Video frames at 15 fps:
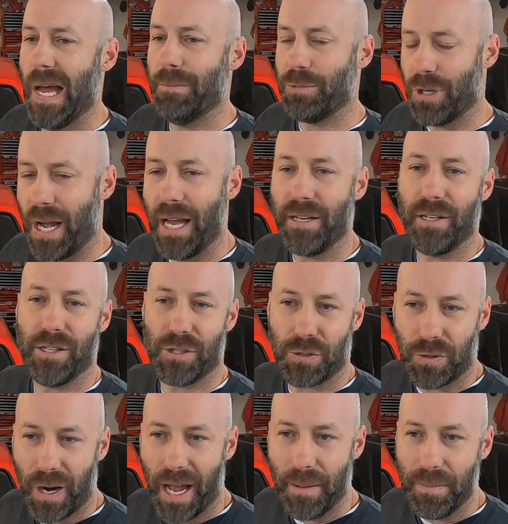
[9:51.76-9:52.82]
trying to
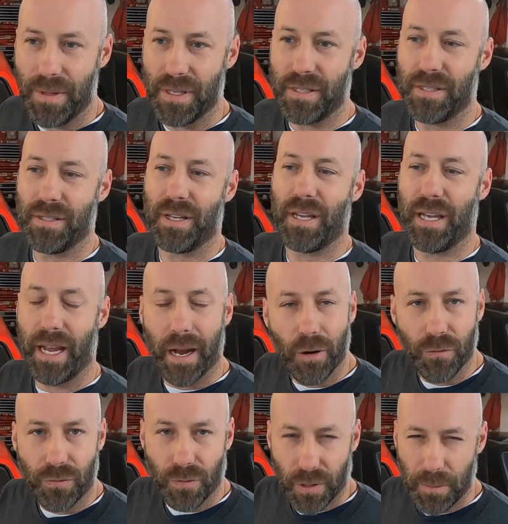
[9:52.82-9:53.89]
describe this
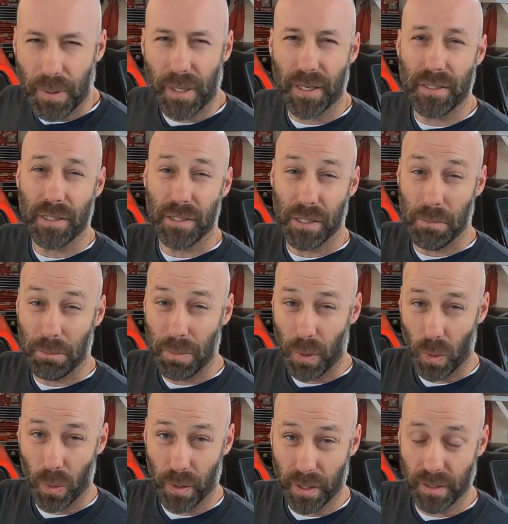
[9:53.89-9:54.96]
carefully because it's
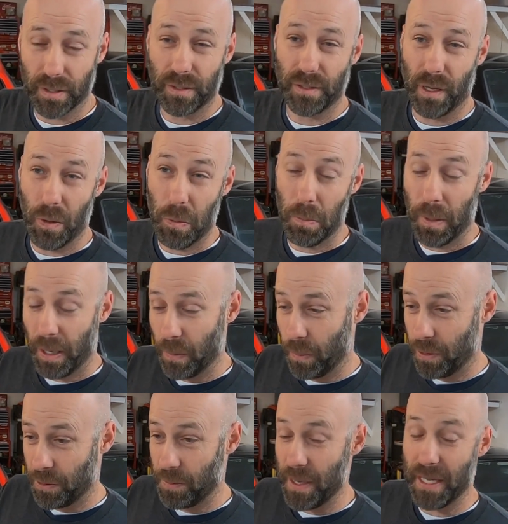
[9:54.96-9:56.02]
important, so bear
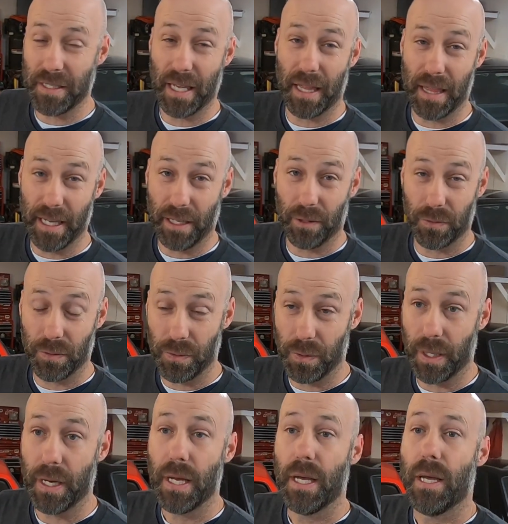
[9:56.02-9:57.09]
with me as I think through
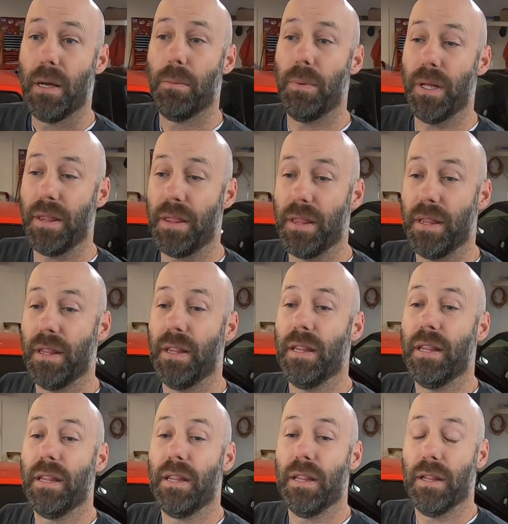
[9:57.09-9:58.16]
it. But
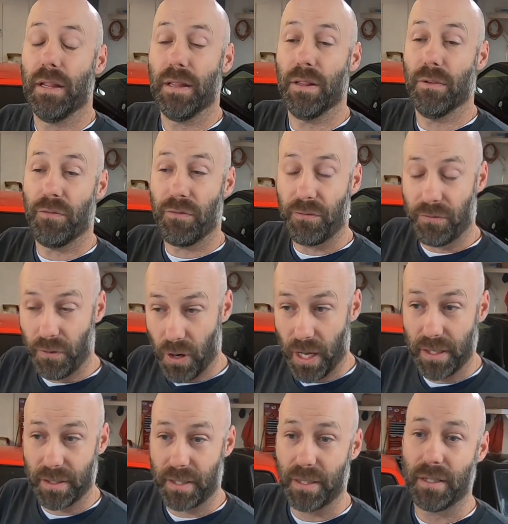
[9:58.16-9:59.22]
the
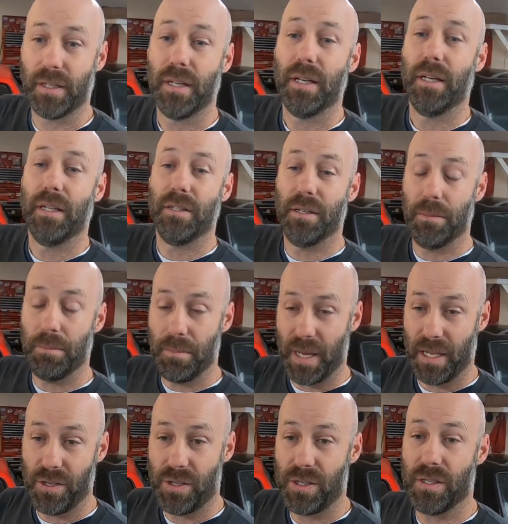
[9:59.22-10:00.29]
front
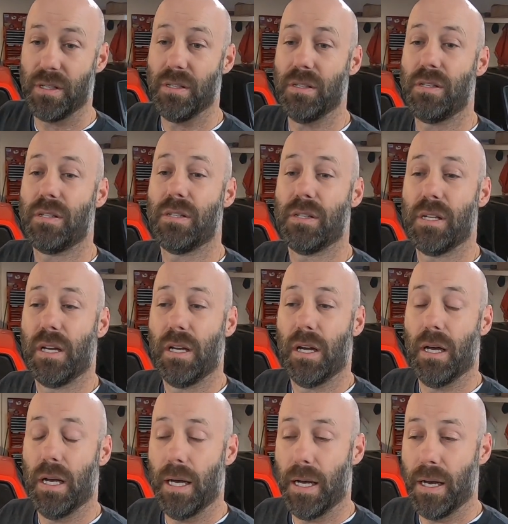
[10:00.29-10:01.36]
dimensions
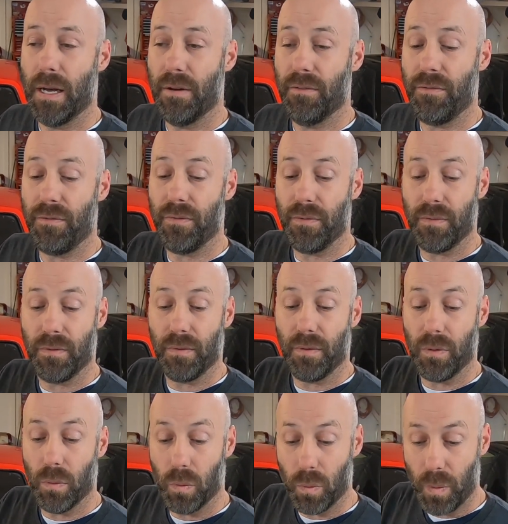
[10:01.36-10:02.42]
of
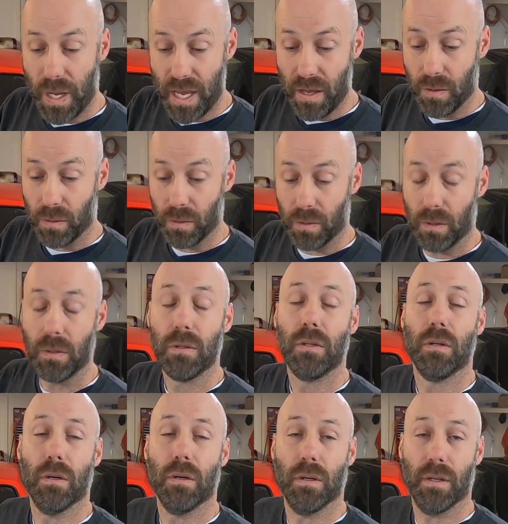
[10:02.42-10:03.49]
the wheel
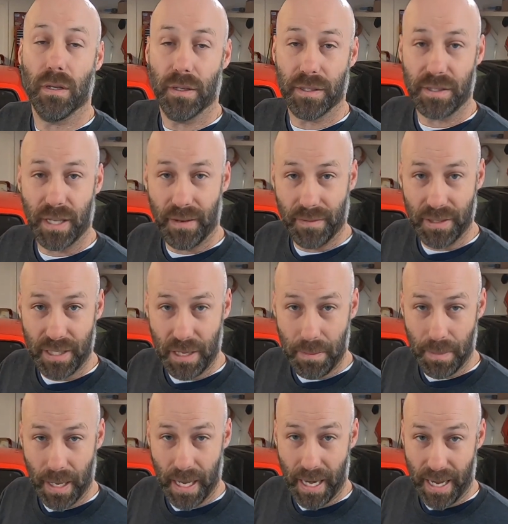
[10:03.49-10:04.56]
on a
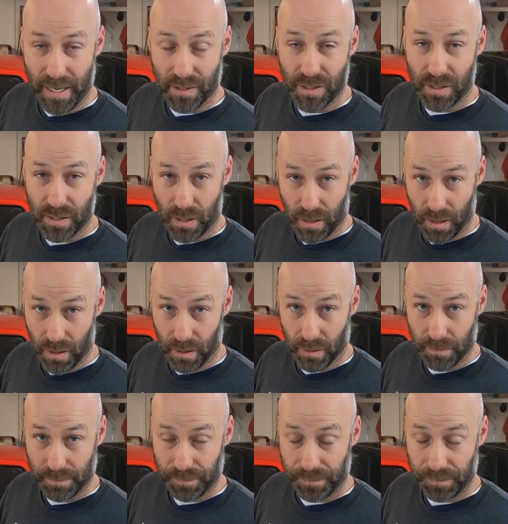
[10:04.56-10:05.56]
17x8 Stern,